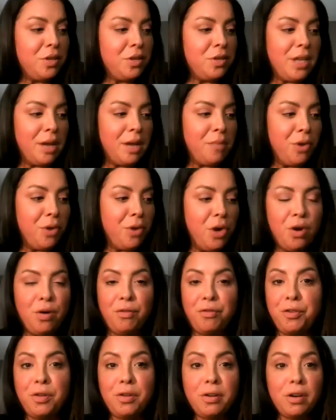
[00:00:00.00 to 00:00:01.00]
Glow Time
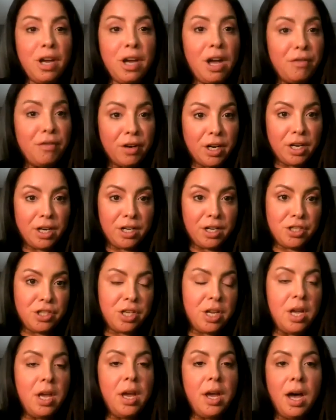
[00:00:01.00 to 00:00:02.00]
Pro, fuller
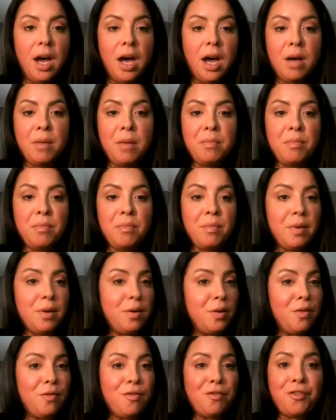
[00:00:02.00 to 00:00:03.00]
coverage.
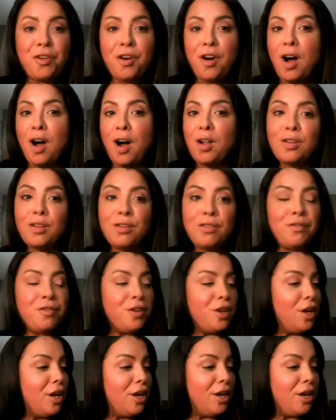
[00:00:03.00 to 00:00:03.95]
For all of